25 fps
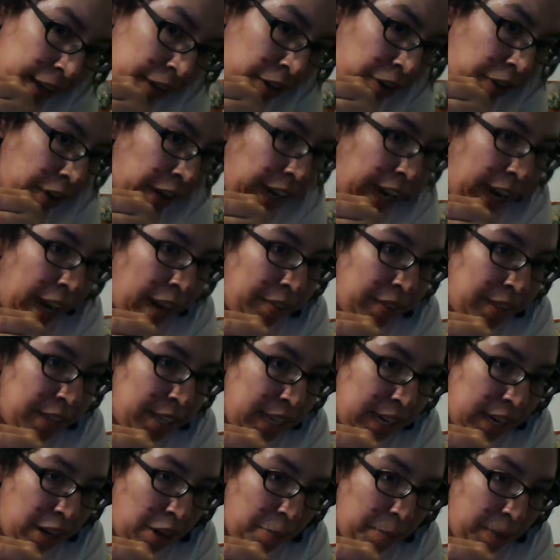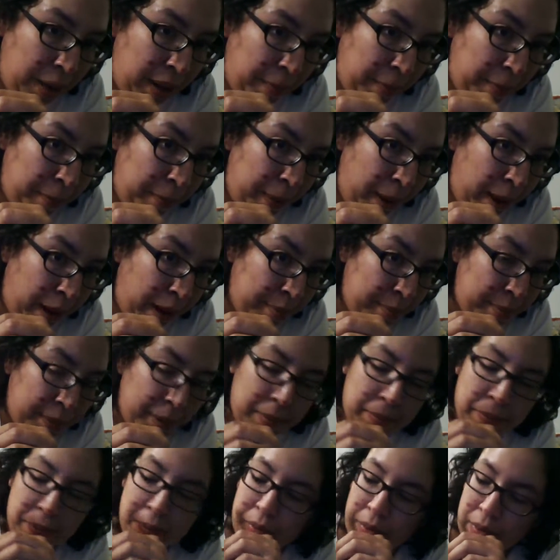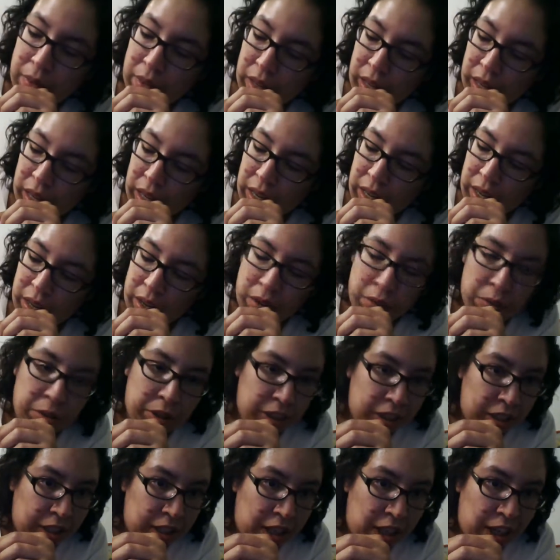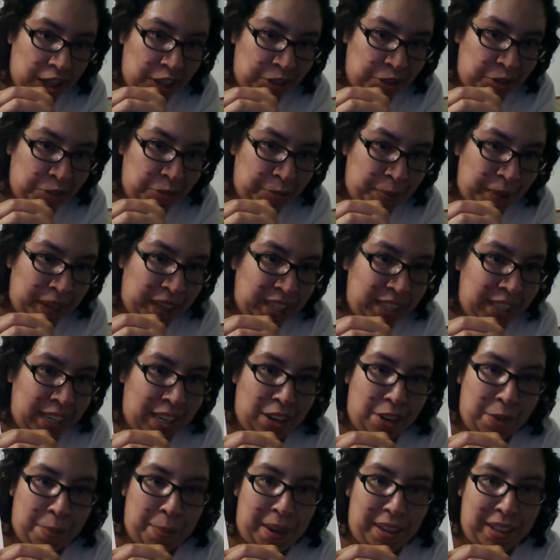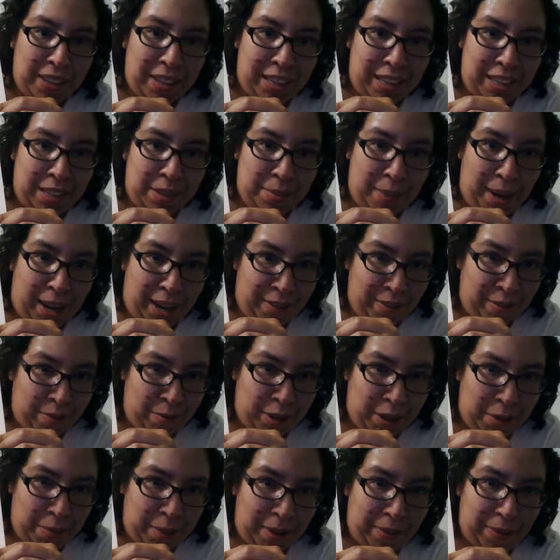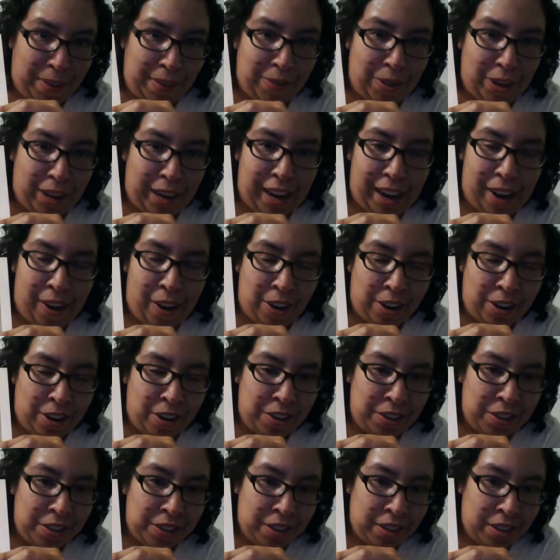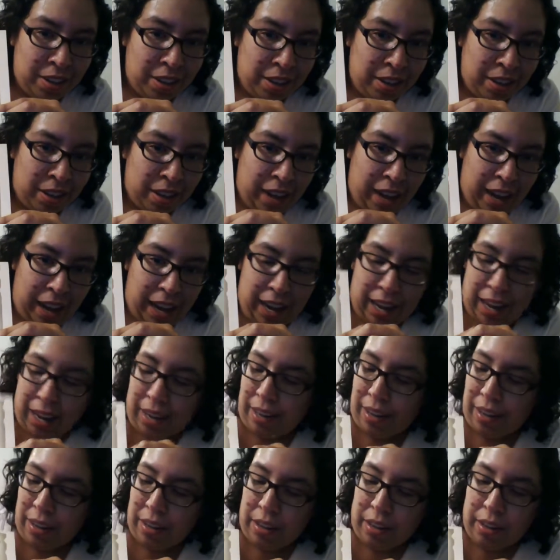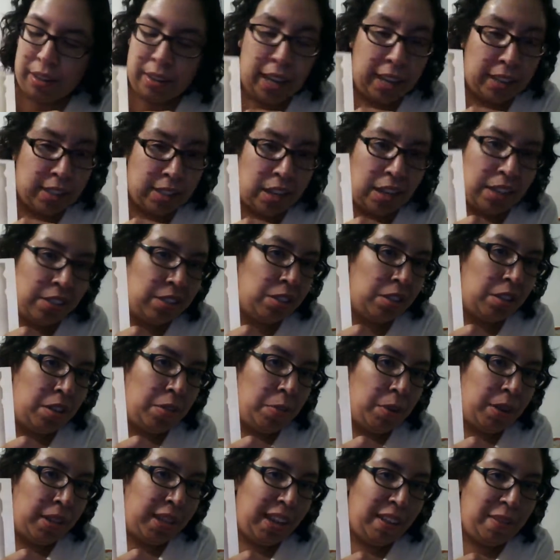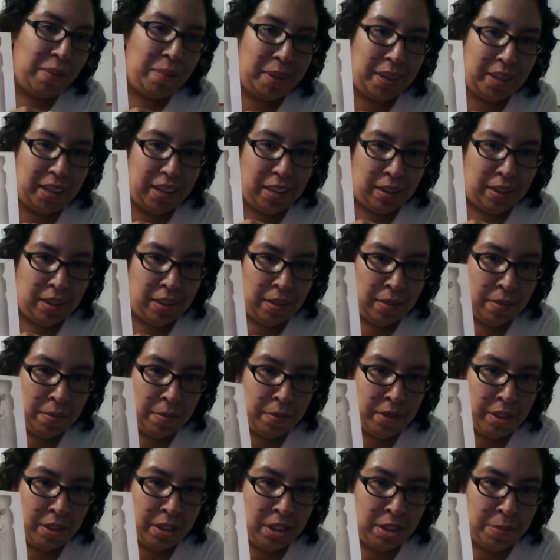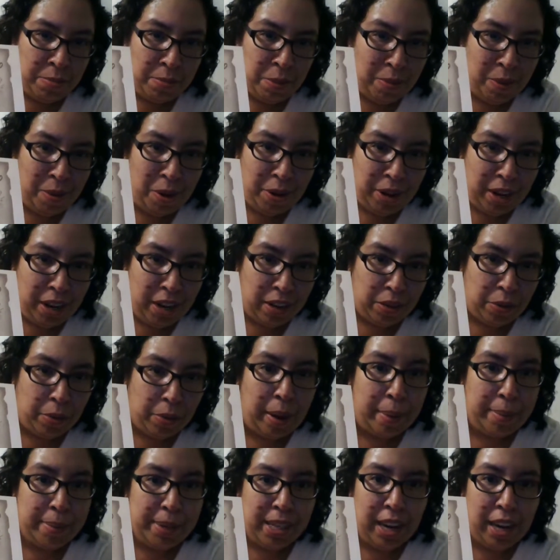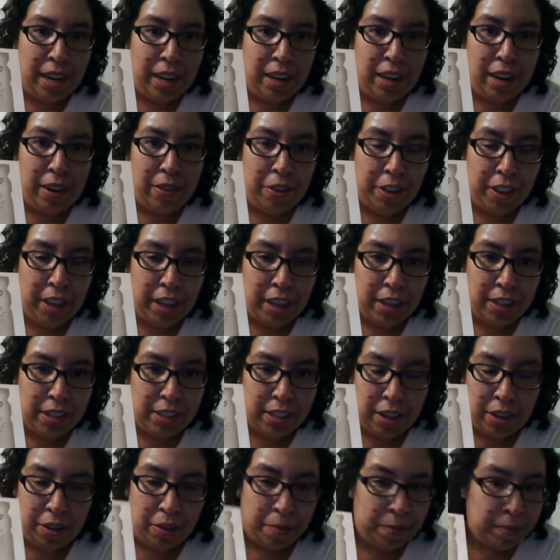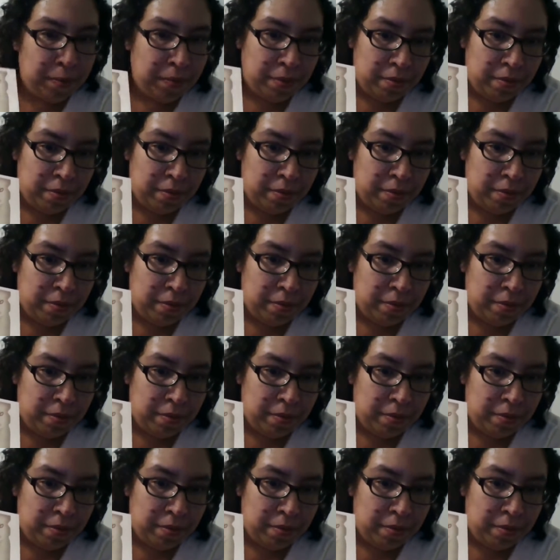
going to have a Tinkerbell pop, which is cute because Tinkerbell is one of my favorite characters. And that's also the one they've been promoting on the website and everything. So,